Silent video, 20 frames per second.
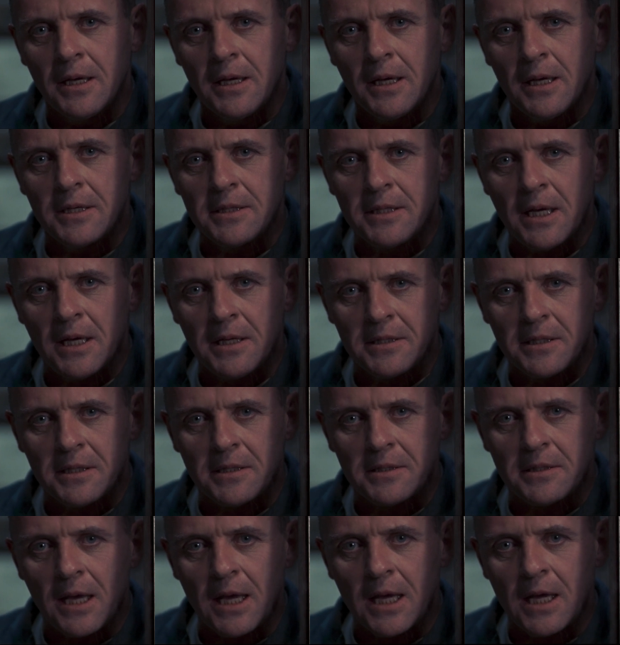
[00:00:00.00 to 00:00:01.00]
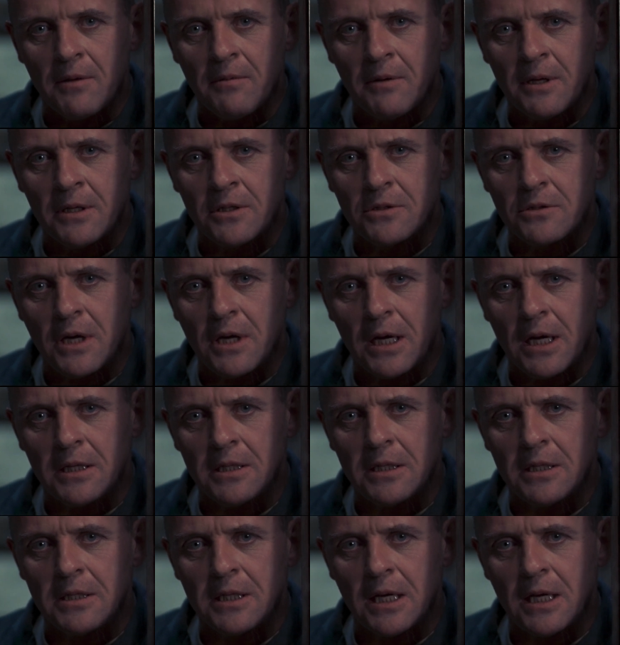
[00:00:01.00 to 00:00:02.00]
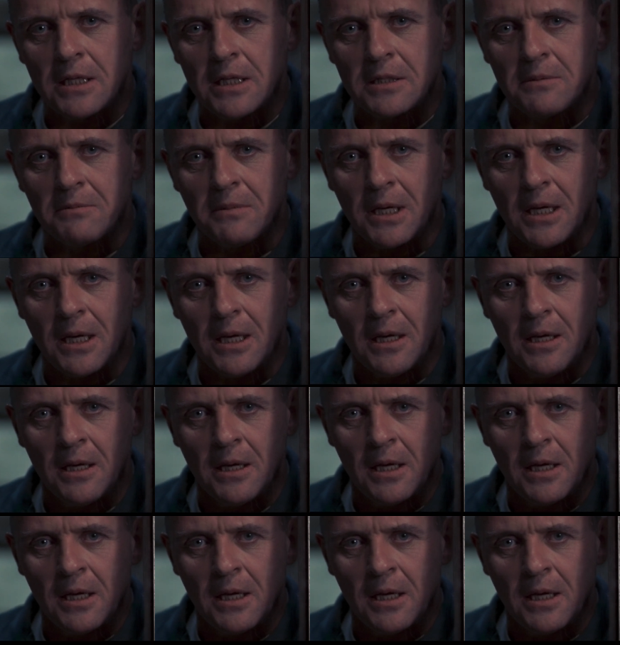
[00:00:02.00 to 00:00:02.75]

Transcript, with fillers: A census taker once tried to test me.